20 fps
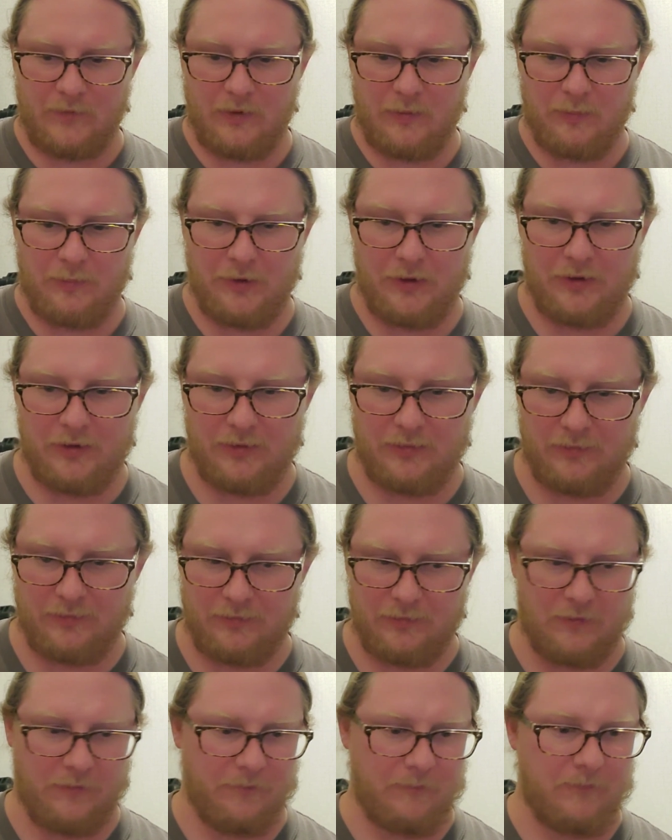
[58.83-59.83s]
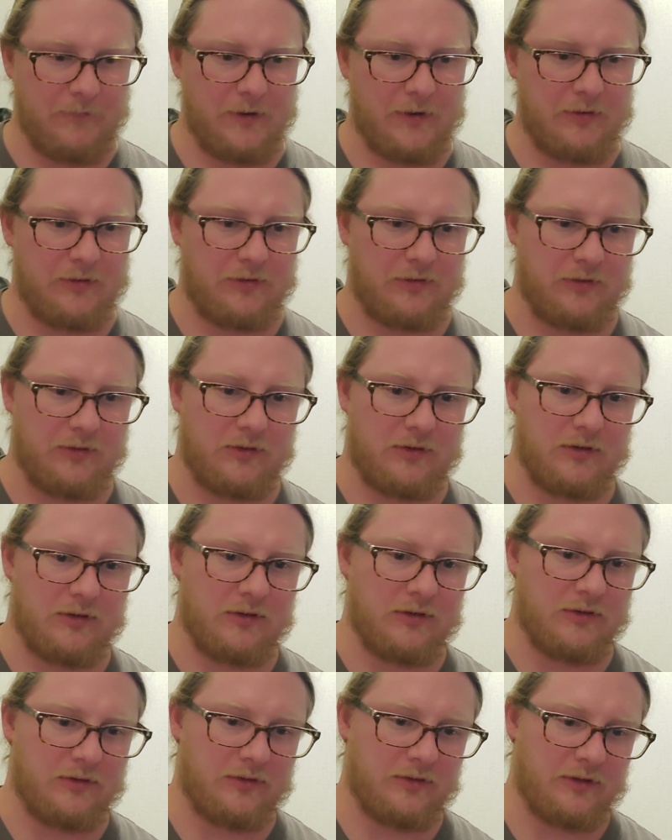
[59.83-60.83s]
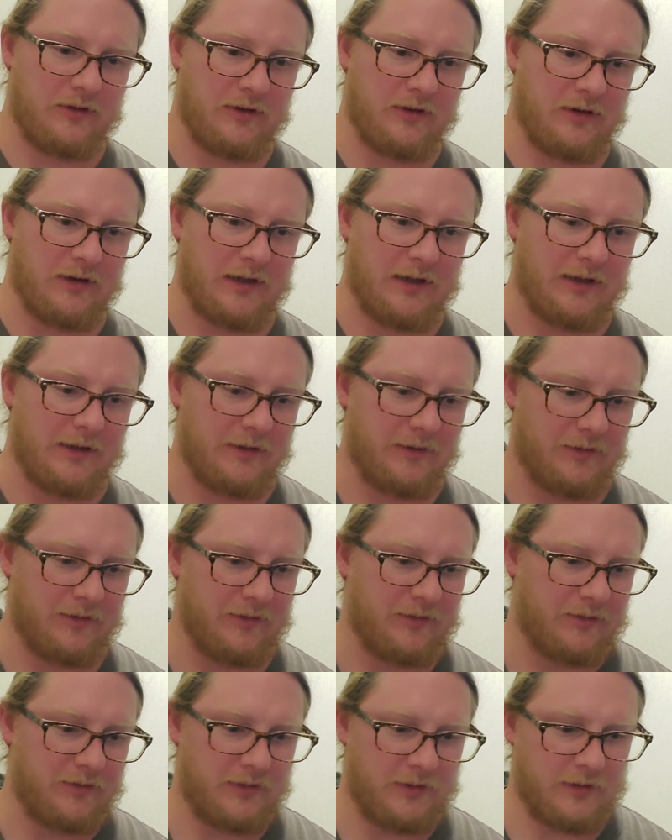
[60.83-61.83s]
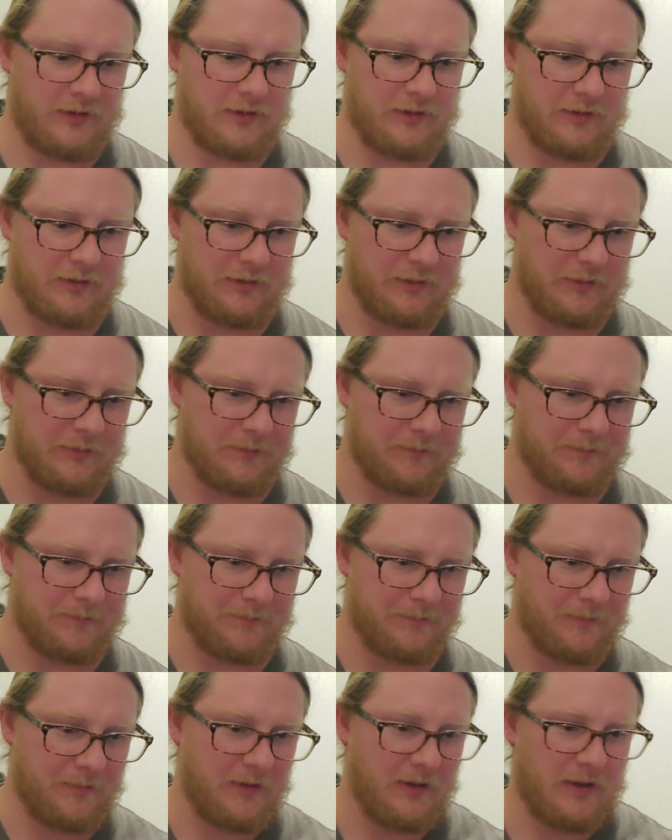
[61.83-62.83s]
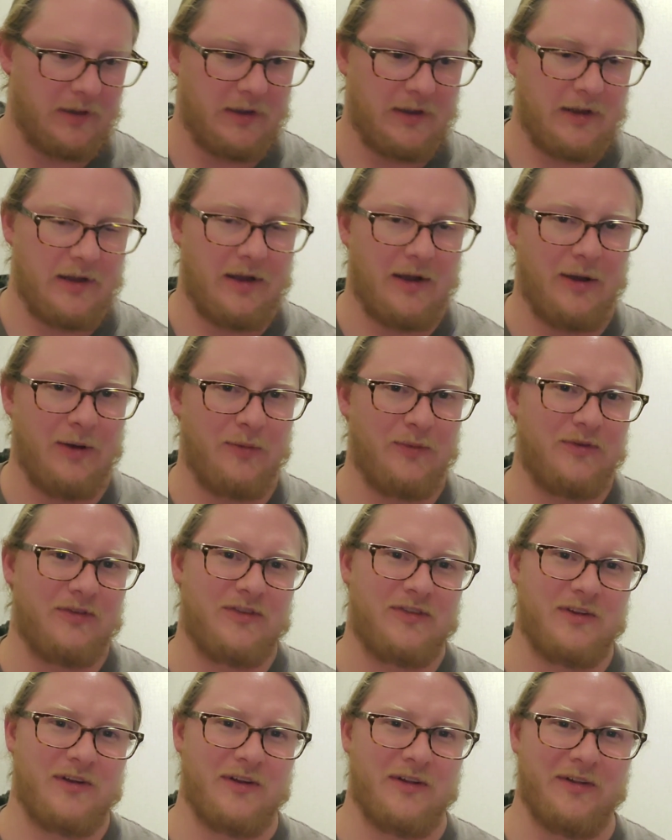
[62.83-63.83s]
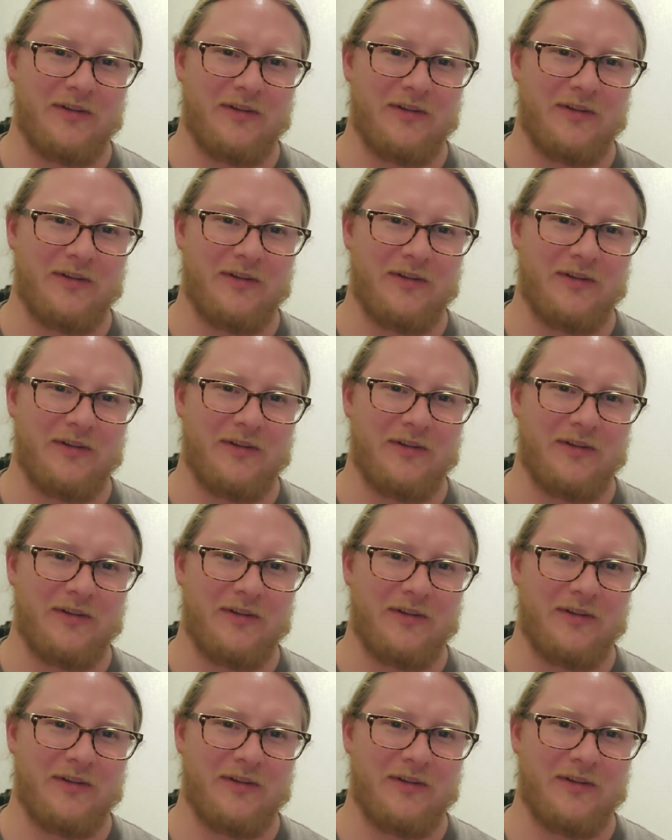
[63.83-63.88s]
upon the first look at this set of dies, I was a